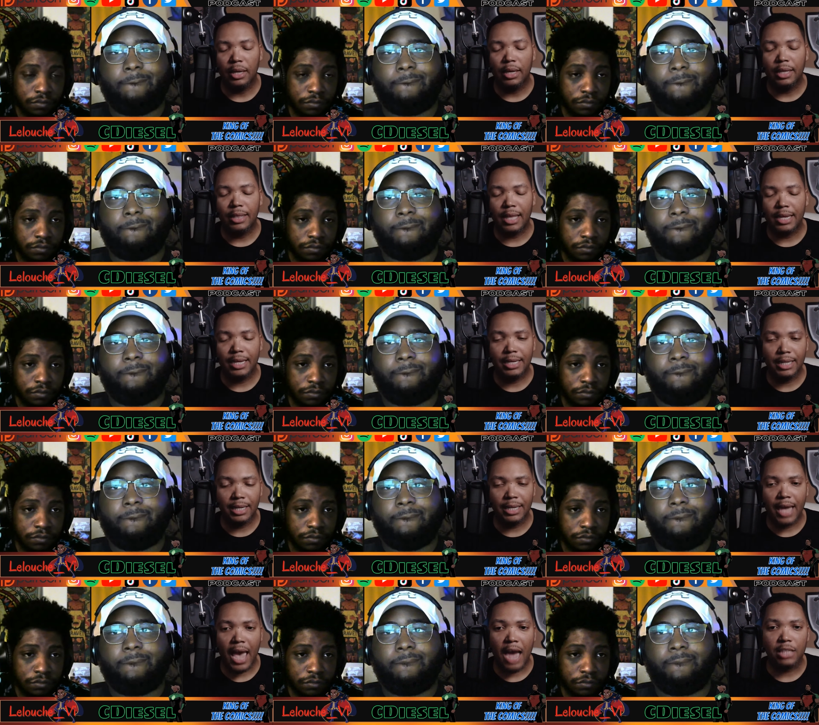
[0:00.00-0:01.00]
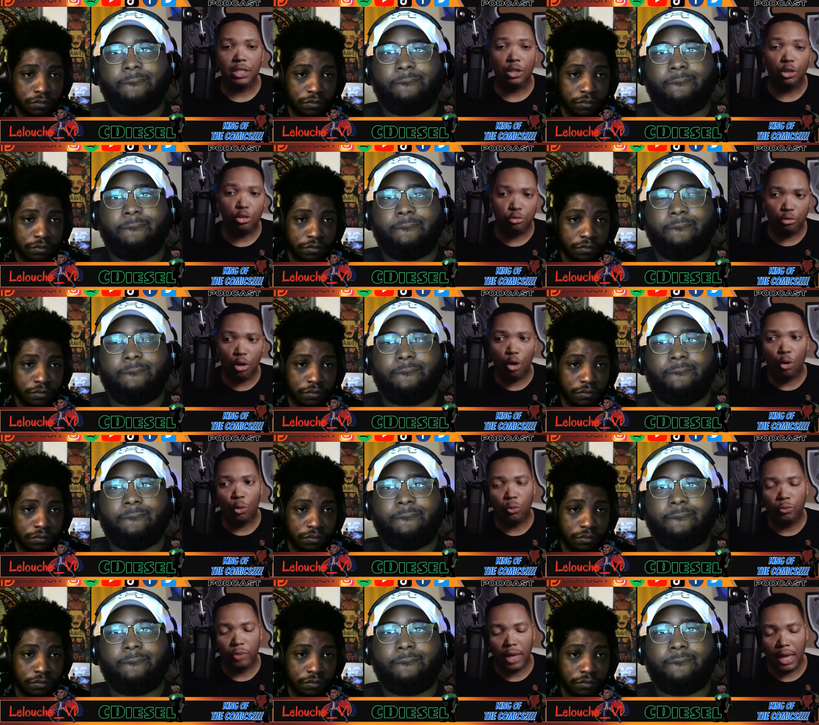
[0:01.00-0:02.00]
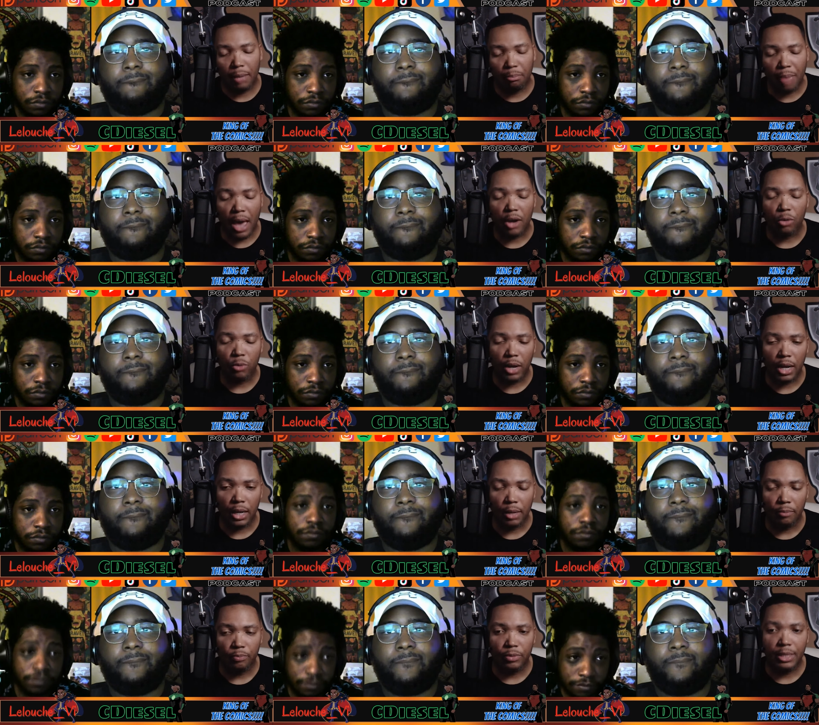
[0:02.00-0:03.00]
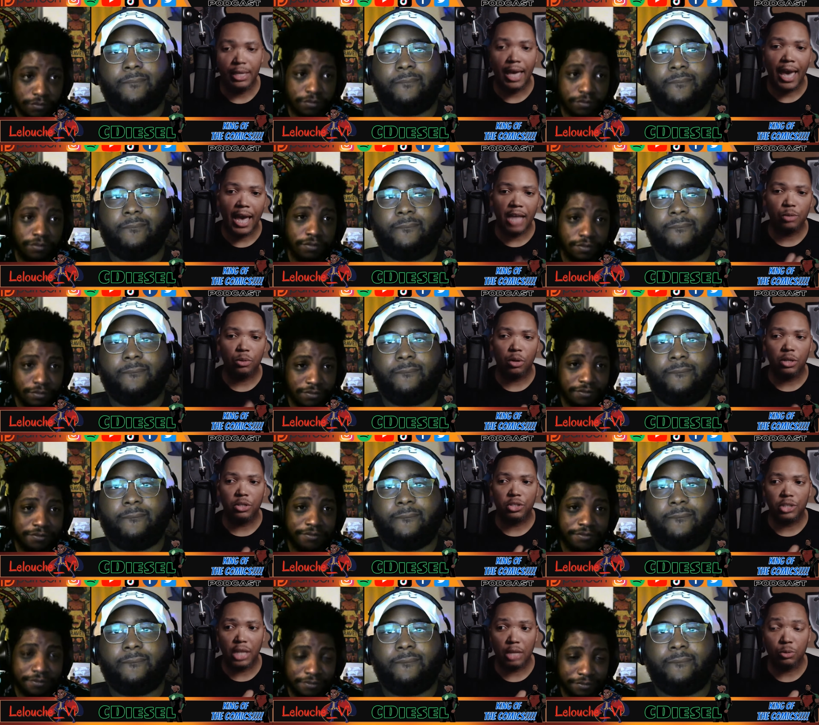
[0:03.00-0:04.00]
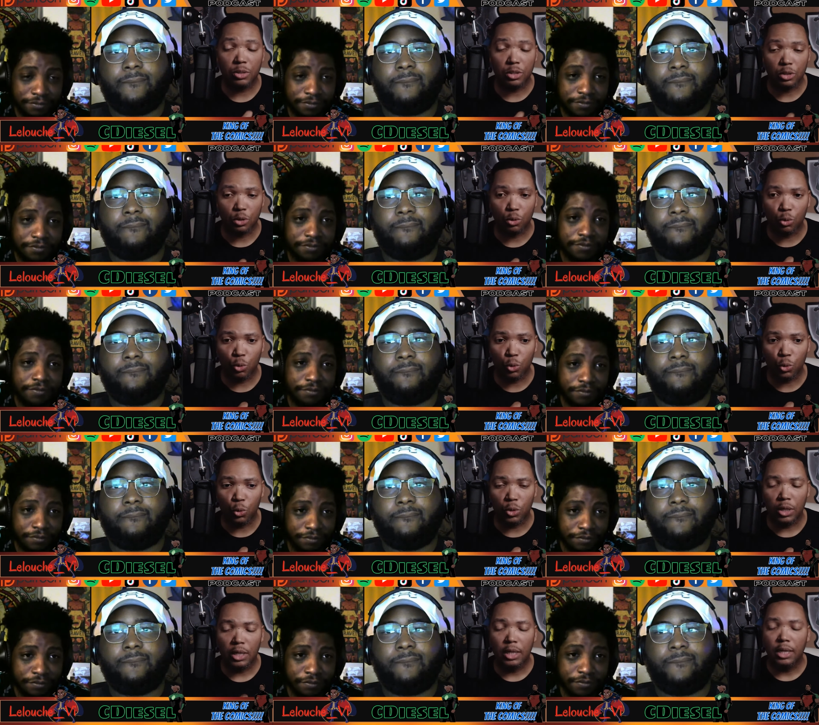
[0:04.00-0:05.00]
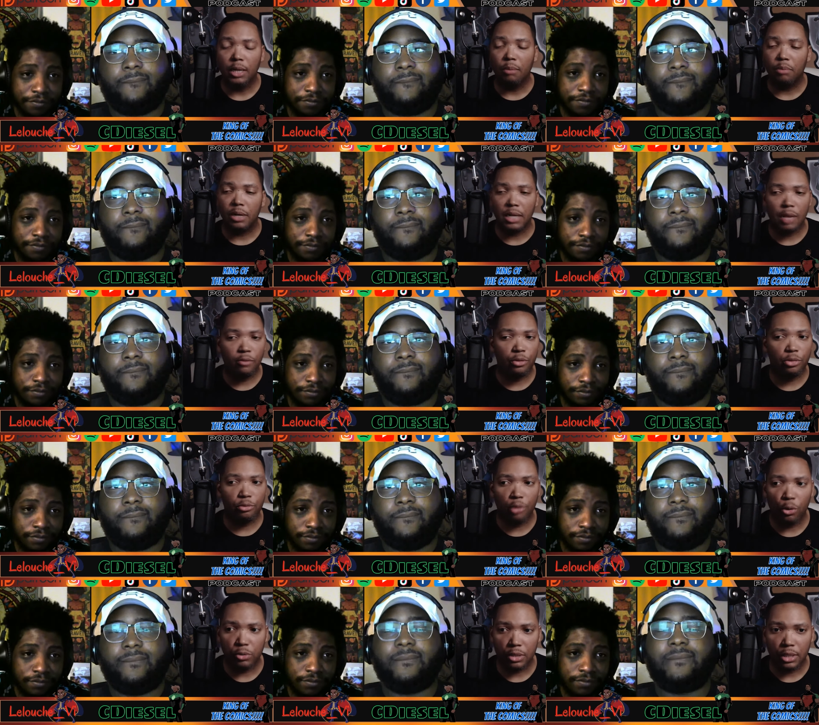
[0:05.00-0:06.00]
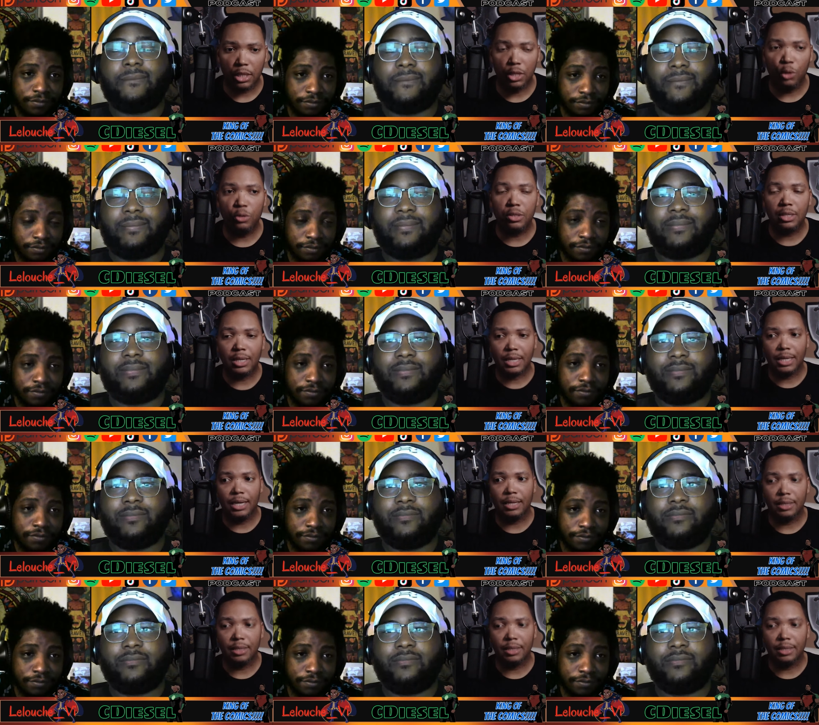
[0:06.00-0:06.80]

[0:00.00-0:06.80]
Speaker 1: that he didn't actually throw a batarang. Mm-hmm. He has one on his chest, which is cool, but he never throws it. He mm-hmm. uses to cut